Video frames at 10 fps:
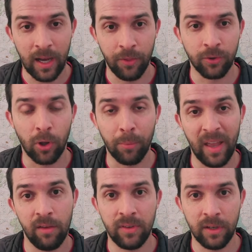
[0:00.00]
those all
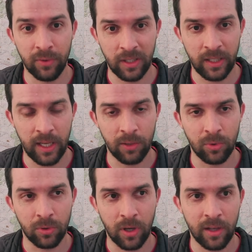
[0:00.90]
behave differently and
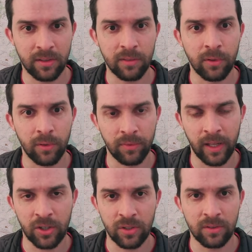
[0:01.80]
will cause different
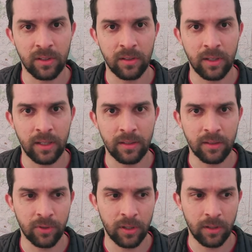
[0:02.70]
reflections and
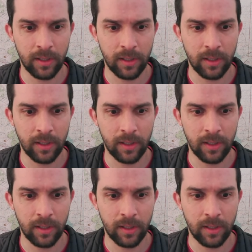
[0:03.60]
different